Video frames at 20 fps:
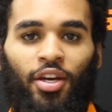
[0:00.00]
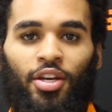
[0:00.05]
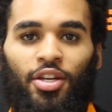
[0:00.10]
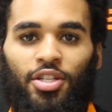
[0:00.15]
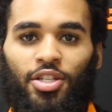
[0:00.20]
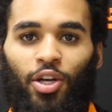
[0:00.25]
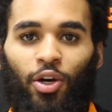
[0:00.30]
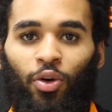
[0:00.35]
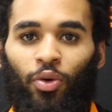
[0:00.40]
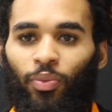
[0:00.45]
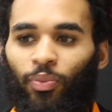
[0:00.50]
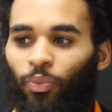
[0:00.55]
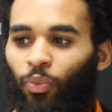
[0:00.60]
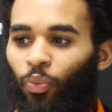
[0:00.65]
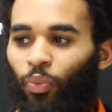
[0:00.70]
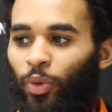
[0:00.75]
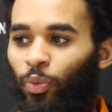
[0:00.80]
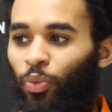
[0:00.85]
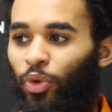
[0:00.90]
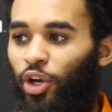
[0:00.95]
So
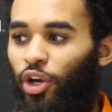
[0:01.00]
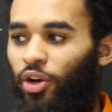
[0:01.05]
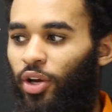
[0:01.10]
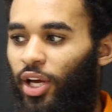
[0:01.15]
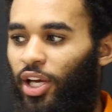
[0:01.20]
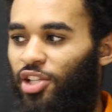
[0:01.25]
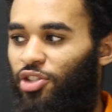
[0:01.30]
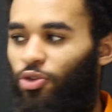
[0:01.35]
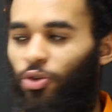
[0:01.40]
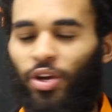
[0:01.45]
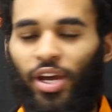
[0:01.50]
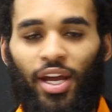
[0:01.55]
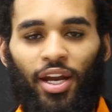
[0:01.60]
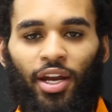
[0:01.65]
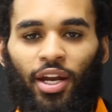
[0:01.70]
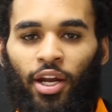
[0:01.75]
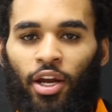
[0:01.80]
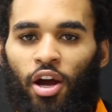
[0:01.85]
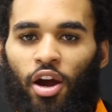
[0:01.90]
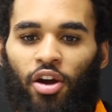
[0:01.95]
when we're
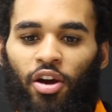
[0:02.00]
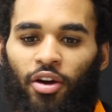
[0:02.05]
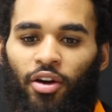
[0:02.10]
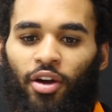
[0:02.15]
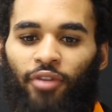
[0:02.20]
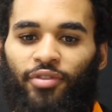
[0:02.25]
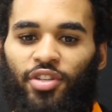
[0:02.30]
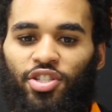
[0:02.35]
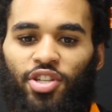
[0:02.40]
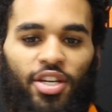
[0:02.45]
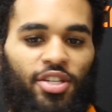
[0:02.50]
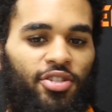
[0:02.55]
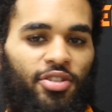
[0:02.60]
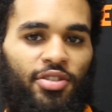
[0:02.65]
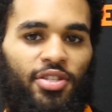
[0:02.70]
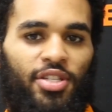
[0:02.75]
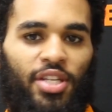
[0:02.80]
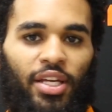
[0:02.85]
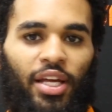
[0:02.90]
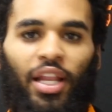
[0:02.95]
integrated in our
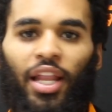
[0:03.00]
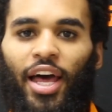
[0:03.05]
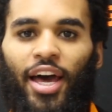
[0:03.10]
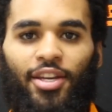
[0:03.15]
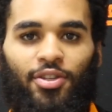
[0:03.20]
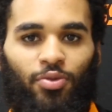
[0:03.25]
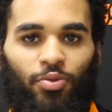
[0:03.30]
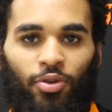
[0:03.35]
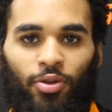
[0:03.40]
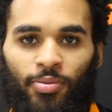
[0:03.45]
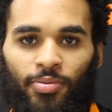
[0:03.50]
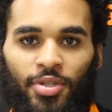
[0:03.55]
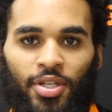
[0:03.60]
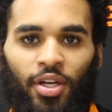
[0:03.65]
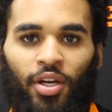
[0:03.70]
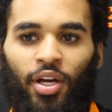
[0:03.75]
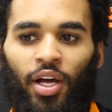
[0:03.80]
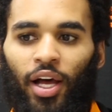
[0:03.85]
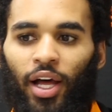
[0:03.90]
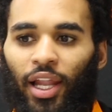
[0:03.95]
conversations in classrooms,
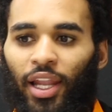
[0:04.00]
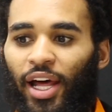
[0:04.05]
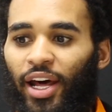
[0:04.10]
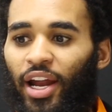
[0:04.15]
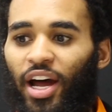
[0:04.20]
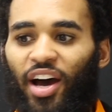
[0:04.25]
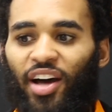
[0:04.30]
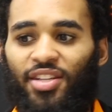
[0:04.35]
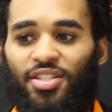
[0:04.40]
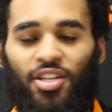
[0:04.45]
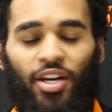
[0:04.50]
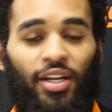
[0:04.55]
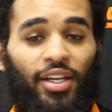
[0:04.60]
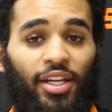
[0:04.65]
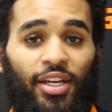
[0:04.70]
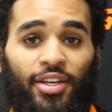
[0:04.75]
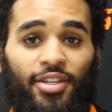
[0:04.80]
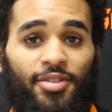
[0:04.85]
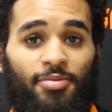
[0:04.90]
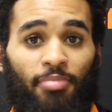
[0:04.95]
a lot of outside
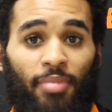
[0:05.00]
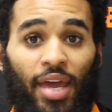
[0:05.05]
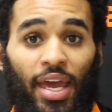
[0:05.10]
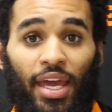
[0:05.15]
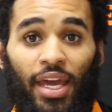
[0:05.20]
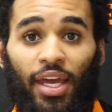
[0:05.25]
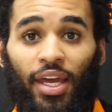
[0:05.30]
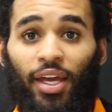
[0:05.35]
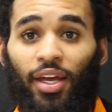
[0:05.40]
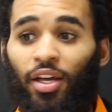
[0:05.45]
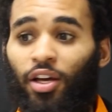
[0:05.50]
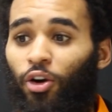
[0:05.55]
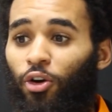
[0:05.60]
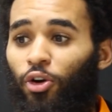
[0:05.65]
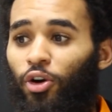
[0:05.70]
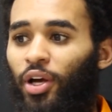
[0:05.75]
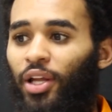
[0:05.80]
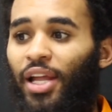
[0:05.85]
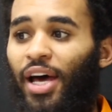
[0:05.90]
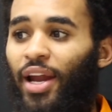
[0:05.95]
ideas may,
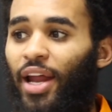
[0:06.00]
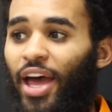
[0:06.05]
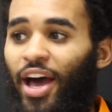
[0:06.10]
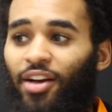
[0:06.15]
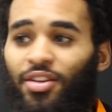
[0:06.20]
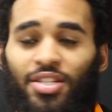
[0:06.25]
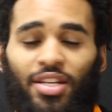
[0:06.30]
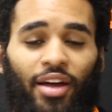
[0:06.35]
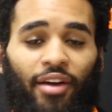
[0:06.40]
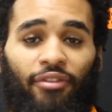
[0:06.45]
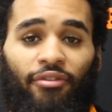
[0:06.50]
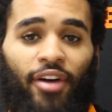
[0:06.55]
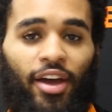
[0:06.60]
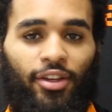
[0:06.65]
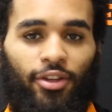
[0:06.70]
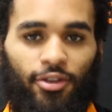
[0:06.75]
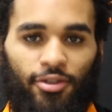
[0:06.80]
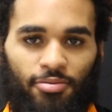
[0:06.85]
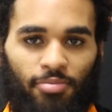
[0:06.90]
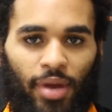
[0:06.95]
or a lot of outside
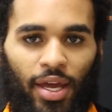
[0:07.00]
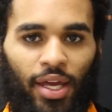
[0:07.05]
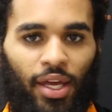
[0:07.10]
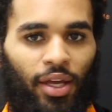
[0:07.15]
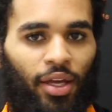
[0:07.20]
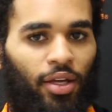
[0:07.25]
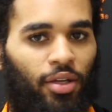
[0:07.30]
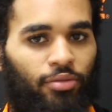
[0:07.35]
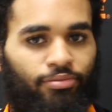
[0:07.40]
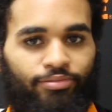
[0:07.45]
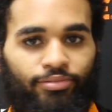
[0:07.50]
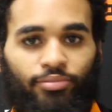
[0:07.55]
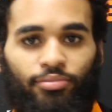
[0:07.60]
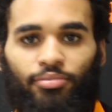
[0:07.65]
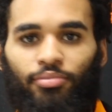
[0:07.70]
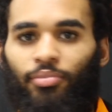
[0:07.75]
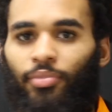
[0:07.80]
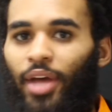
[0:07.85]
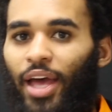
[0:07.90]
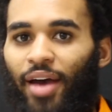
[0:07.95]
factors may
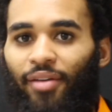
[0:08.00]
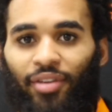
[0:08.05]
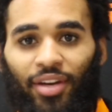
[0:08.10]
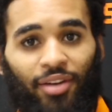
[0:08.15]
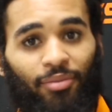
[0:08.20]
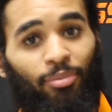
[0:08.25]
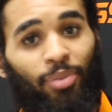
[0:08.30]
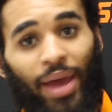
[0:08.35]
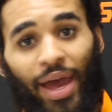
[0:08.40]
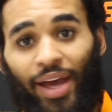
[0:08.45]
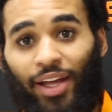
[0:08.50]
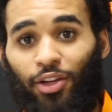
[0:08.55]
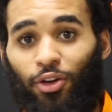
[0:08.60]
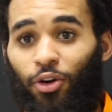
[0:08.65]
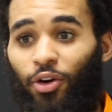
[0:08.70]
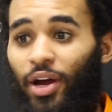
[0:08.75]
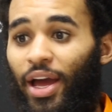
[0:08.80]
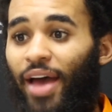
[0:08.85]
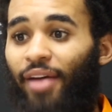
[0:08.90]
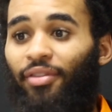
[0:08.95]
have an impact
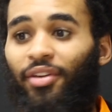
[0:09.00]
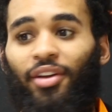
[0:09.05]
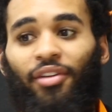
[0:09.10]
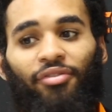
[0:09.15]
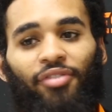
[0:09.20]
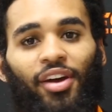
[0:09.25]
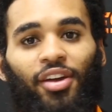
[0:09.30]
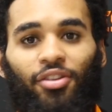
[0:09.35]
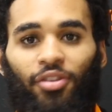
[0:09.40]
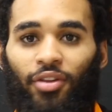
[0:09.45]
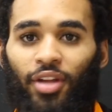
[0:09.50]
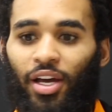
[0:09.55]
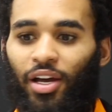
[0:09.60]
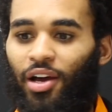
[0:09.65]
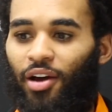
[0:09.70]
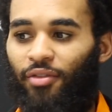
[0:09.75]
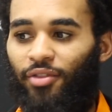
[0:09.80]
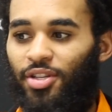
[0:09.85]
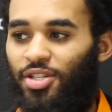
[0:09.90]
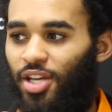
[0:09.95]
or have an effect on that
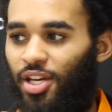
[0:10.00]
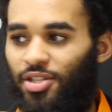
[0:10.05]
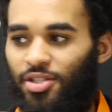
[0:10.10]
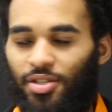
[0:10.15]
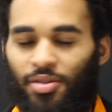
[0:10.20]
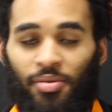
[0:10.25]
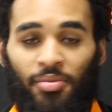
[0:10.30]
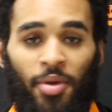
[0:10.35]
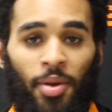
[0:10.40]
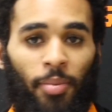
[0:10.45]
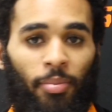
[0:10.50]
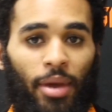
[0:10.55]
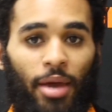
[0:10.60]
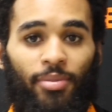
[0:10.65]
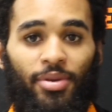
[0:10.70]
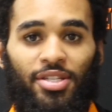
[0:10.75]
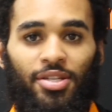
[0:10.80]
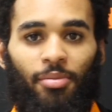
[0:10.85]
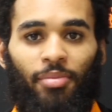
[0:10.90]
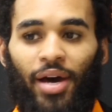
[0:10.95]
conversation.
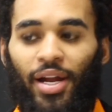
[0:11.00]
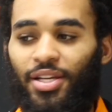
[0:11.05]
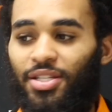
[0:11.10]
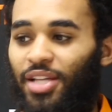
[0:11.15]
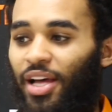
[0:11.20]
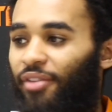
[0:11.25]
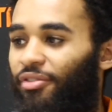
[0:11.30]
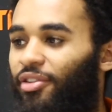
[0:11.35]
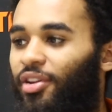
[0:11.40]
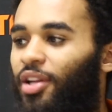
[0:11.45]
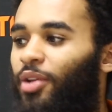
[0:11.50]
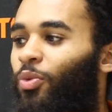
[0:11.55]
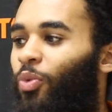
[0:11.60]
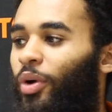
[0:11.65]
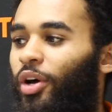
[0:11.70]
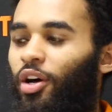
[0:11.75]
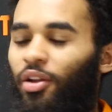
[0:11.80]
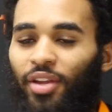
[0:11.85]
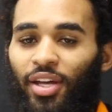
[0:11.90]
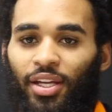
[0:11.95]
Maybe somebody's not feeling
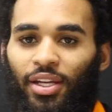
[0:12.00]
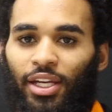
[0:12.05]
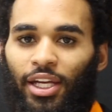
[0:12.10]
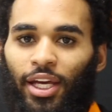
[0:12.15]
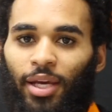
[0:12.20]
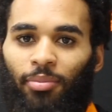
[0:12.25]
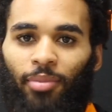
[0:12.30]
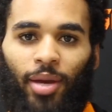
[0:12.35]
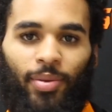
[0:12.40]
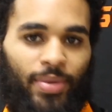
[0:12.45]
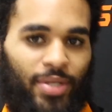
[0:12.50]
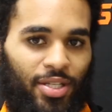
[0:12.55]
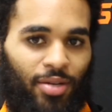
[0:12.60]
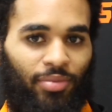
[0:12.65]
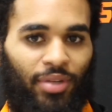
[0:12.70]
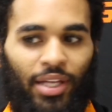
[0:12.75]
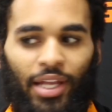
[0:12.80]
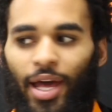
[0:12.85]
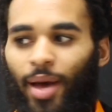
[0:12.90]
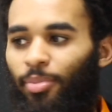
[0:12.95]
well that day, maybe
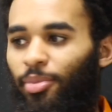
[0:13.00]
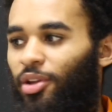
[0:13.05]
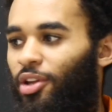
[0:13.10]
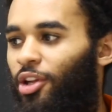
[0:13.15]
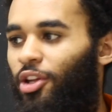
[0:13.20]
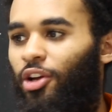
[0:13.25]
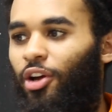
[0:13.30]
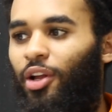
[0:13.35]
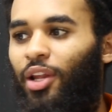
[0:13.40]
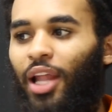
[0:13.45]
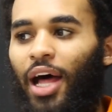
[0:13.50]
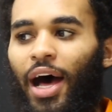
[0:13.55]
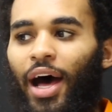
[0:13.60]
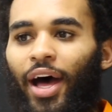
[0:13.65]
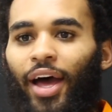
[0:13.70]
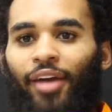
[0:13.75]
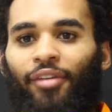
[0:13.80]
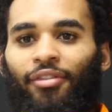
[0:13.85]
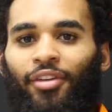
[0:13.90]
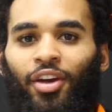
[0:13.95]
something happened in their
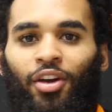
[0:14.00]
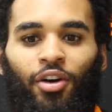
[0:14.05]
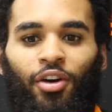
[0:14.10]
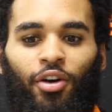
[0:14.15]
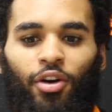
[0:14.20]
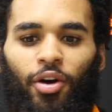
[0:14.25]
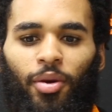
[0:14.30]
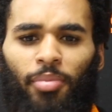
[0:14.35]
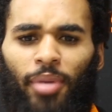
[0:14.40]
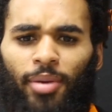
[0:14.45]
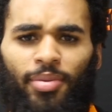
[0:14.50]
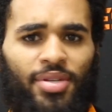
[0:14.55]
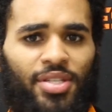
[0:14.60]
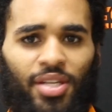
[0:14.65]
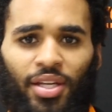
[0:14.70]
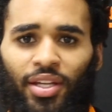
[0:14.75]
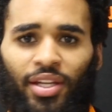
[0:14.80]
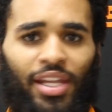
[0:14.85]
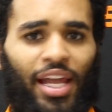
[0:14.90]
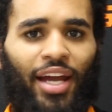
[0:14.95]
life, or maybe
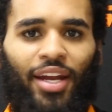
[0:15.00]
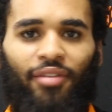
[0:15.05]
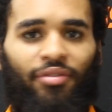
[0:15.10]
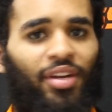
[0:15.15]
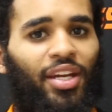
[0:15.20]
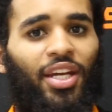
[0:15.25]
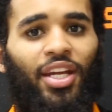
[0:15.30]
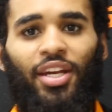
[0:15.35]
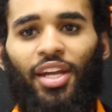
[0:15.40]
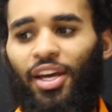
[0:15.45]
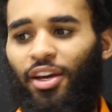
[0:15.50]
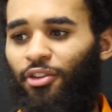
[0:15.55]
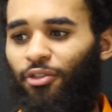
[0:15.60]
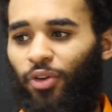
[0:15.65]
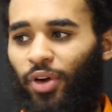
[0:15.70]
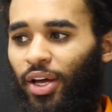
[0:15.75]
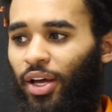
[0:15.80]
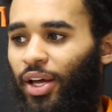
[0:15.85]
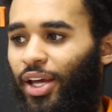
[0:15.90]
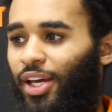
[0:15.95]
some, not even in a negative
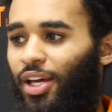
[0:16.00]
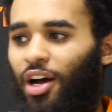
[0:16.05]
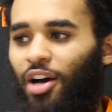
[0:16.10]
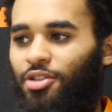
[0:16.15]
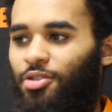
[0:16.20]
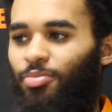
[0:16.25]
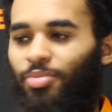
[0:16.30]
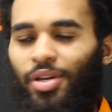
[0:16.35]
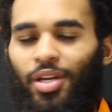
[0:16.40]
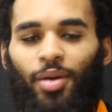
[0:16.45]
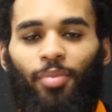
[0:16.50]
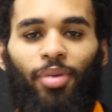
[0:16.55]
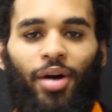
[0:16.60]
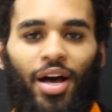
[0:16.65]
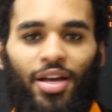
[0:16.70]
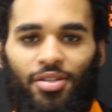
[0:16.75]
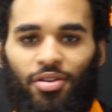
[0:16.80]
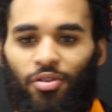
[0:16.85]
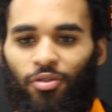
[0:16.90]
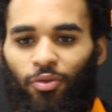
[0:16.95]
way, it could also be in a
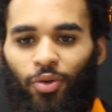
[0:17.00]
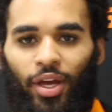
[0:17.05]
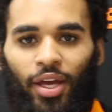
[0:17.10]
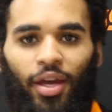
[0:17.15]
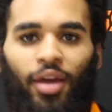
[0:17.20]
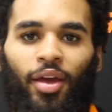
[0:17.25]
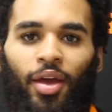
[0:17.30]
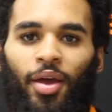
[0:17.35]
positive way.